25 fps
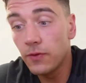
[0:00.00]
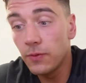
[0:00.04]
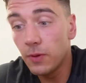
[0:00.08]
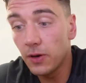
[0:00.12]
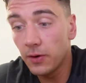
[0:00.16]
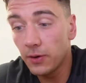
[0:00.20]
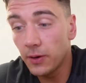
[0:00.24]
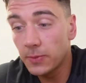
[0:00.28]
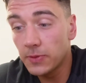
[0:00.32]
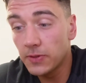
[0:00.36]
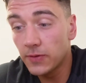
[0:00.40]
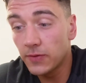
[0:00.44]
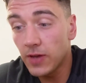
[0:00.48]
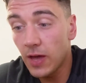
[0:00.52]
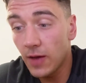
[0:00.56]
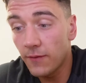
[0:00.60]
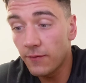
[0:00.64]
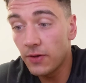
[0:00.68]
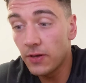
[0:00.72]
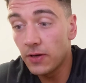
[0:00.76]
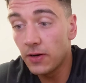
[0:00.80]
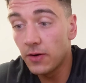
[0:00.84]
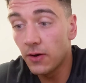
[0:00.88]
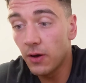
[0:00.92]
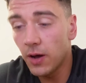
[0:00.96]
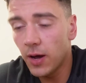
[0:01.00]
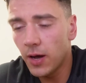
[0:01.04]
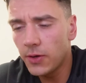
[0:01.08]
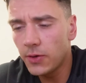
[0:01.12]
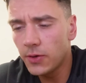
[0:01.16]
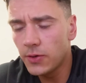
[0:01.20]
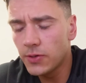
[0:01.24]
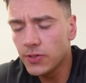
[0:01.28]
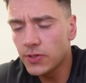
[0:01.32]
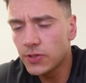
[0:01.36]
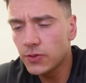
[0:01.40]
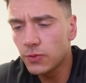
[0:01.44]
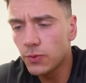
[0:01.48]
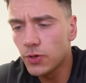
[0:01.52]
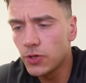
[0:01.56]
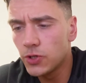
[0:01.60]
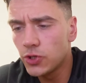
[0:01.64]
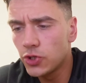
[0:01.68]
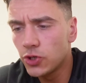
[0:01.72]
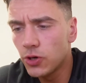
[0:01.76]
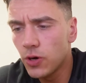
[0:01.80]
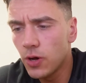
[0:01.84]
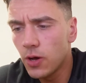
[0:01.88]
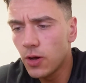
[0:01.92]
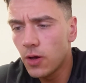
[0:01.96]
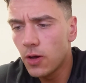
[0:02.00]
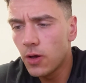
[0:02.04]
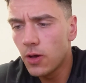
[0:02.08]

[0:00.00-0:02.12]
milligrams of caffeine anhydrous, which